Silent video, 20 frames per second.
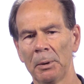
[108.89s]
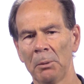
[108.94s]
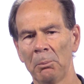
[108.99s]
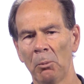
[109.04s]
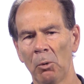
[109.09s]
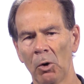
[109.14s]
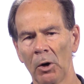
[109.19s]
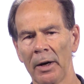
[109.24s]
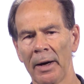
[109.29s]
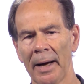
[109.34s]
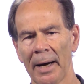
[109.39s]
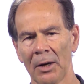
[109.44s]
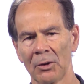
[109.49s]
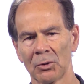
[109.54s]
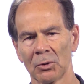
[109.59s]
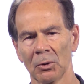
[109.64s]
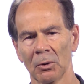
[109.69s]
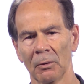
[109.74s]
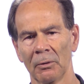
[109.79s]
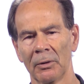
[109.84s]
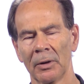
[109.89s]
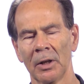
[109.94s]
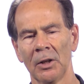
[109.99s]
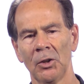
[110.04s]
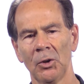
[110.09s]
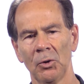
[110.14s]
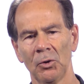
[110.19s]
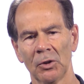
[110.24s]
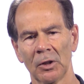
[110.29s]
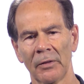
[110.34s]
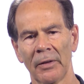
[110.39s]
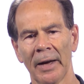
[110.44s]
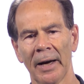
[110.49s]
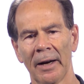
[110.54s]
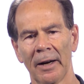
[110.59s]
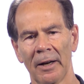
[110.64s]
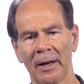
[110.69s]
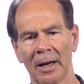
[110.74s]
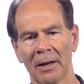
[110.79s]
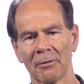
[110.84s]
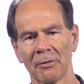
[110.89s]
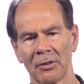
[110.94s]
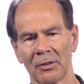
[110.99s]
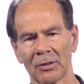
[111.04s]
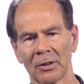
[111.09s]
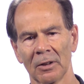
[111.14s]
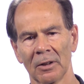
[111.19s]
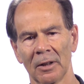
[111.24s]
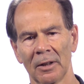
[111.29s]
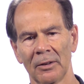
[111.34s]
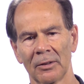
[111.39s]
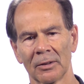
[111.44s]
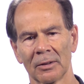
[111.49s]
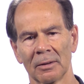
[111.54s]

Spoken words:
be more natural than using that in our facilities?